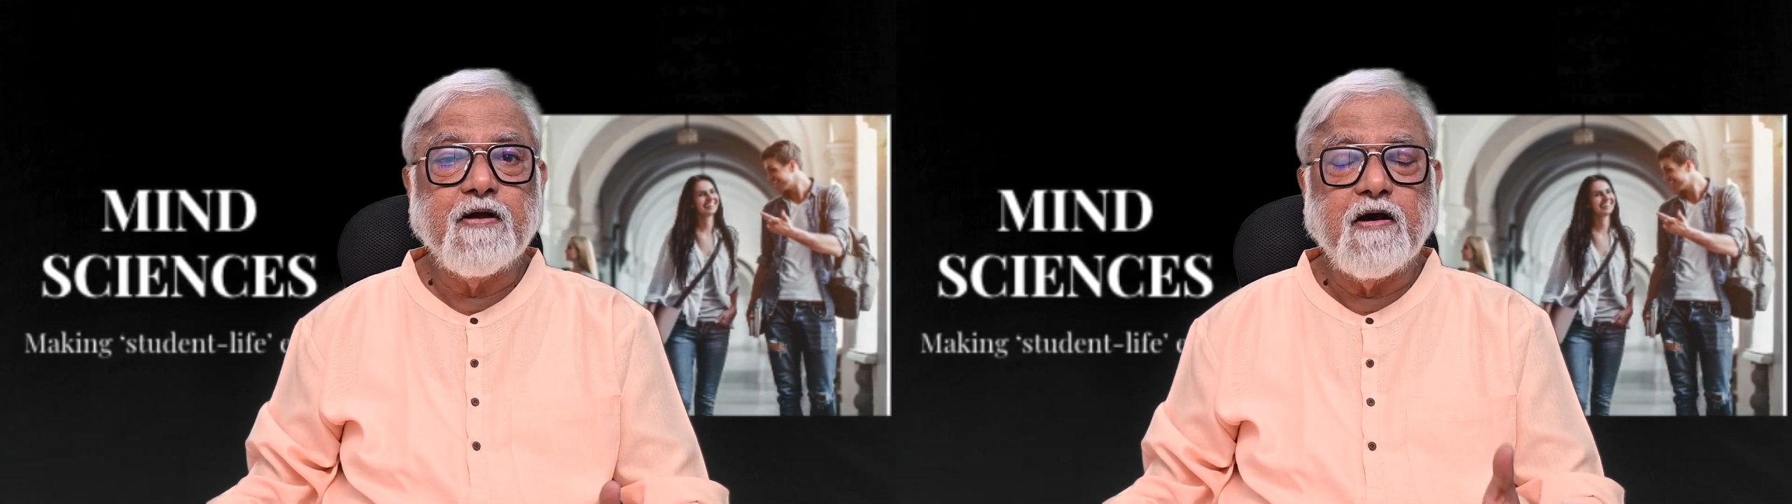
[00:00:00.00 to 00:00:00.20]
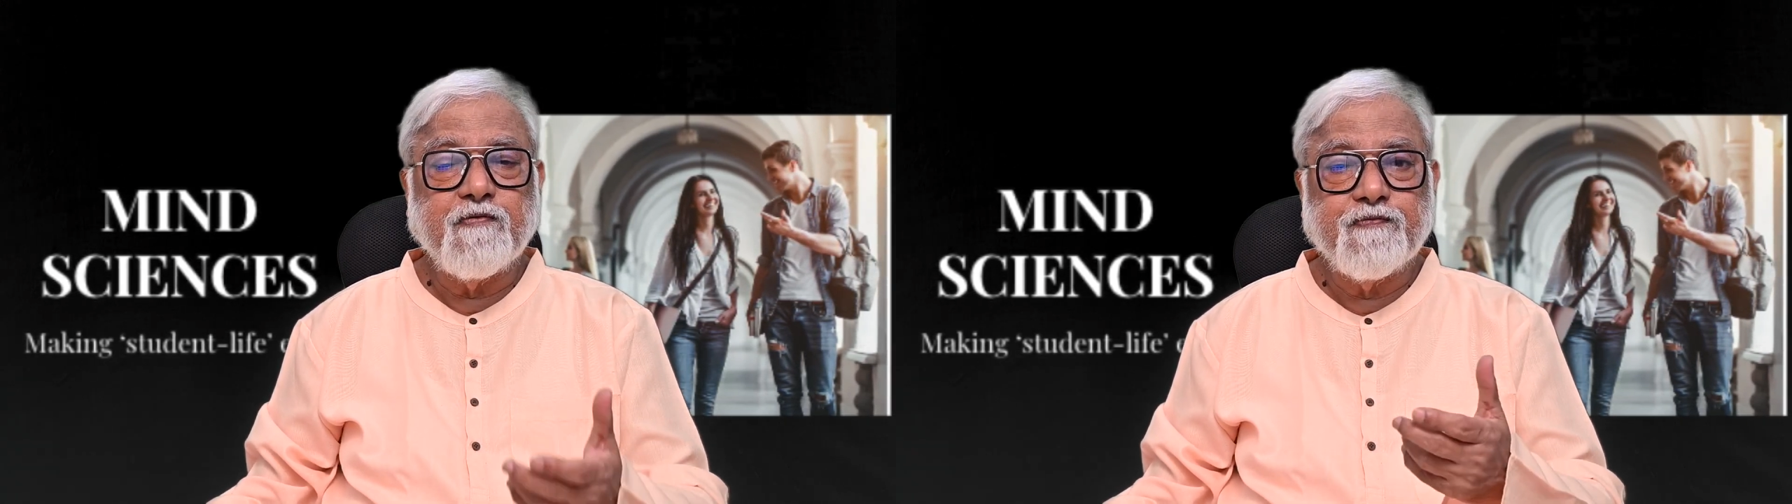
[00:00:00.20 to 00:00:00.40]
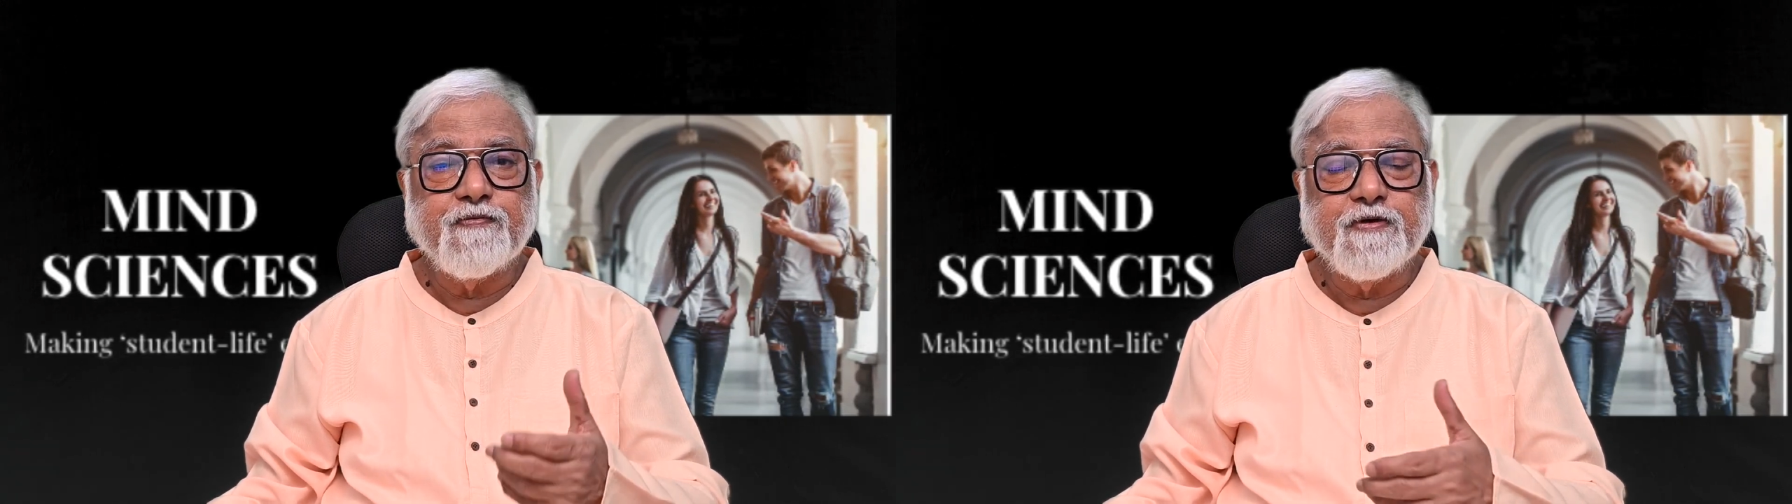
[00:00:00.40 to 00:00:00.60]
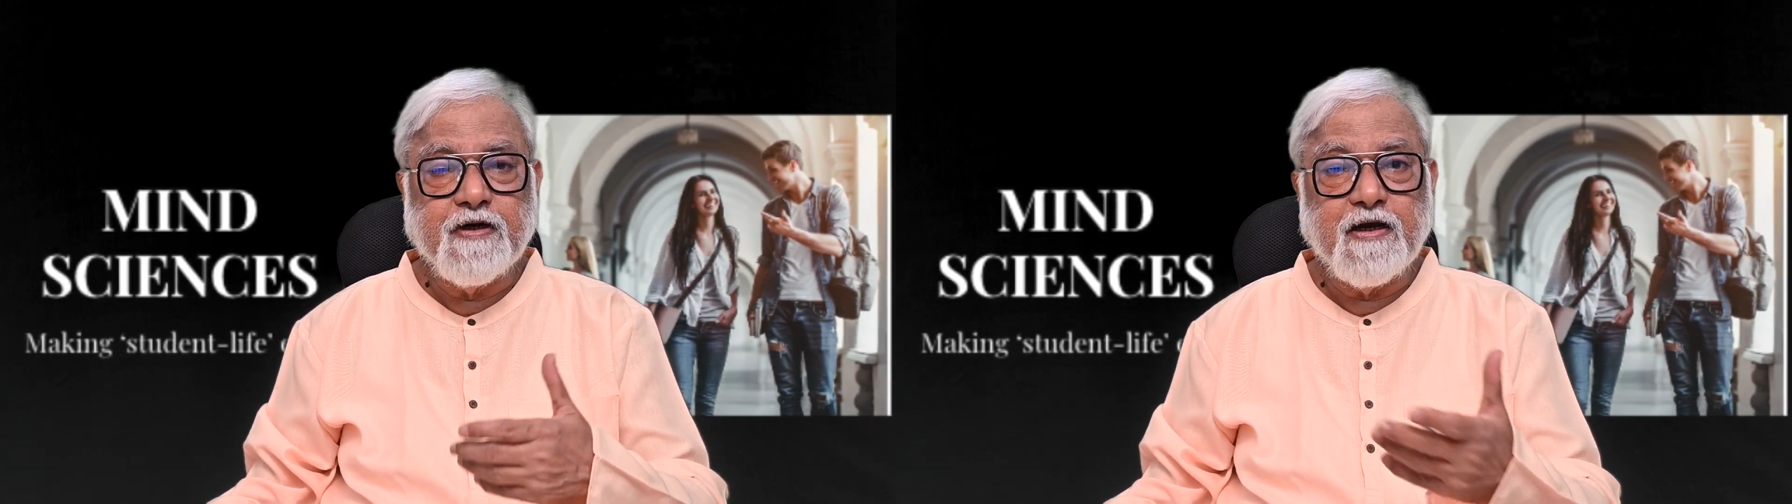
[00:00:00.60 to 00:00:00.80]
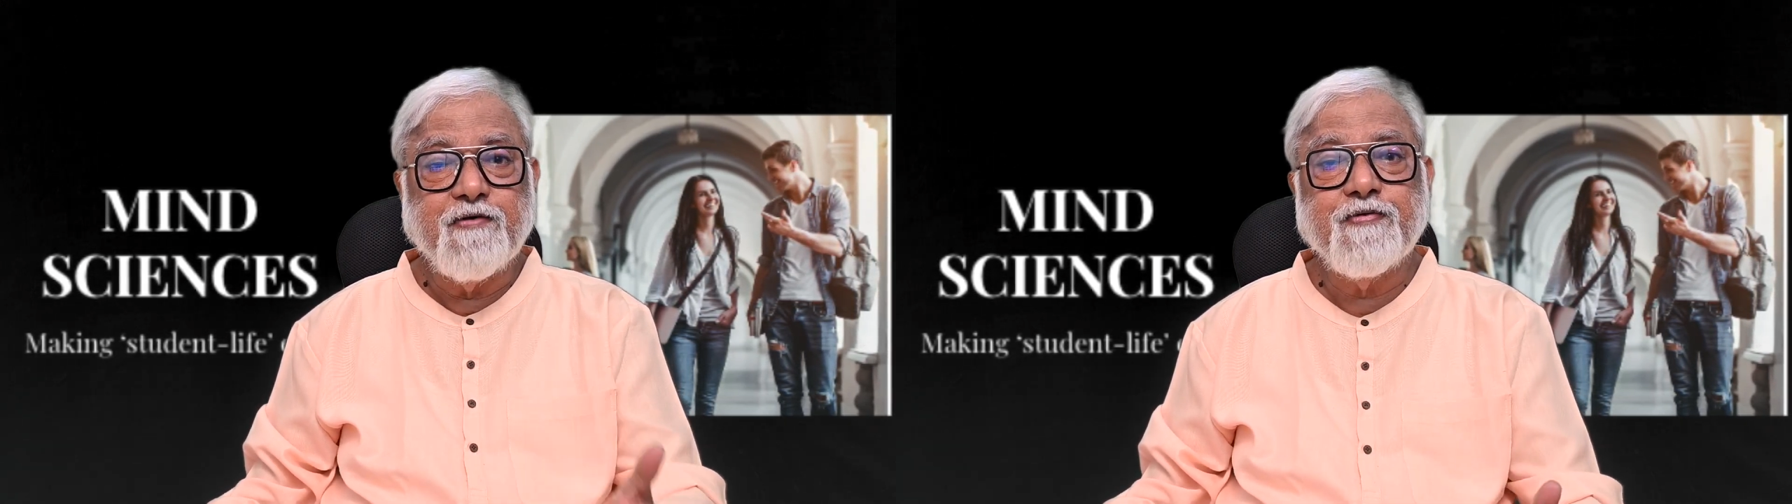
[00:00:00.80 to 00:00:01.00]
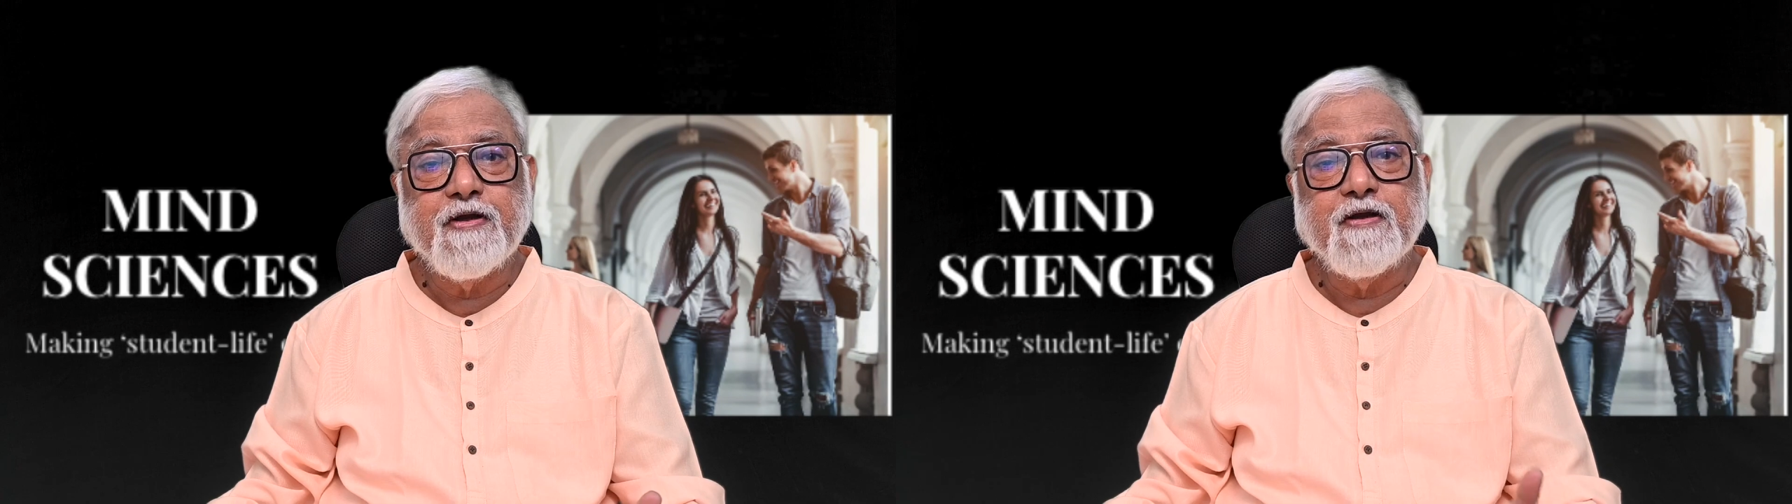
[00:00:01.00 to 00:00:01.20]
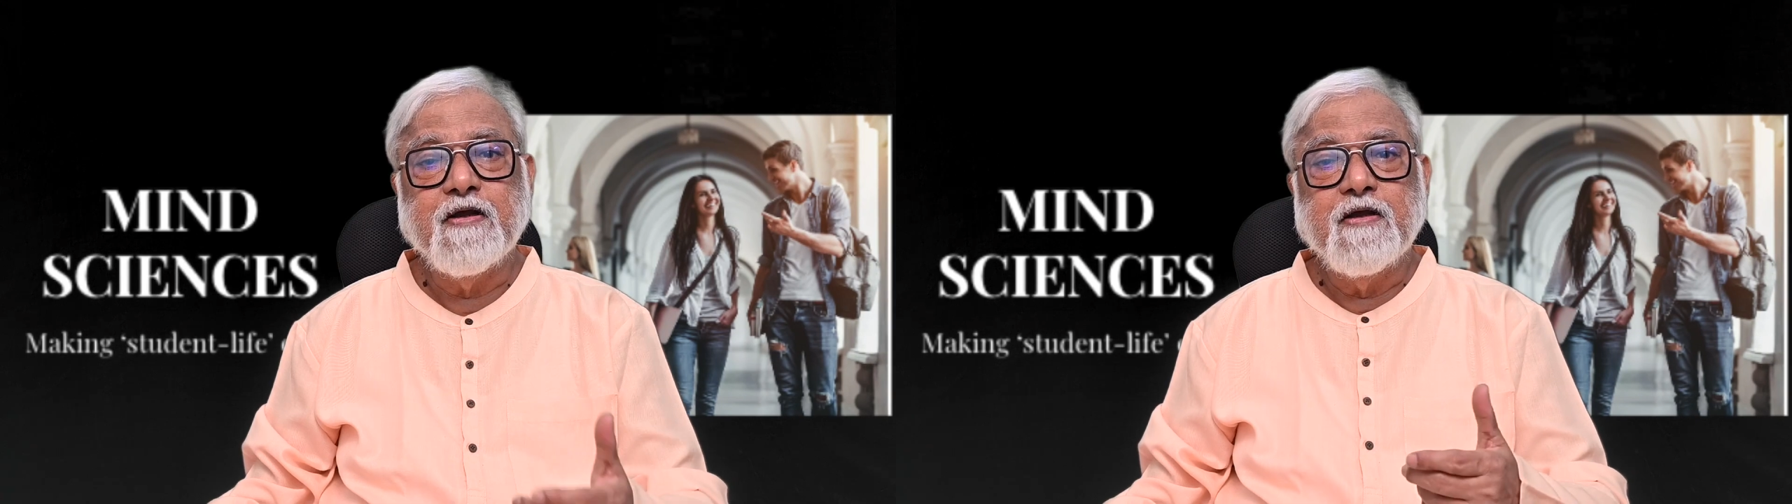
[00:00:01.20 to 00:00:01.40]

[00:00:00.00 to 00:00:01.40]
of delivery.